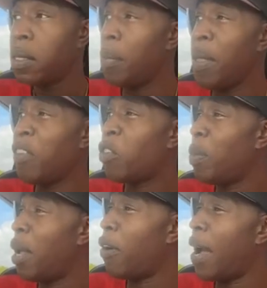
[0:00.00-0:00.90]
Them never
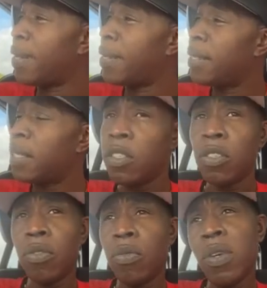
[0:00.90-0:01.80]
smell right.
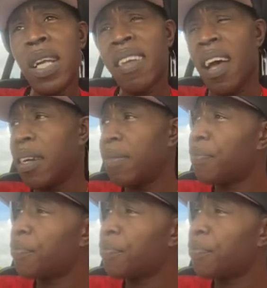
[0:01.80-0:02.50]
Real talk.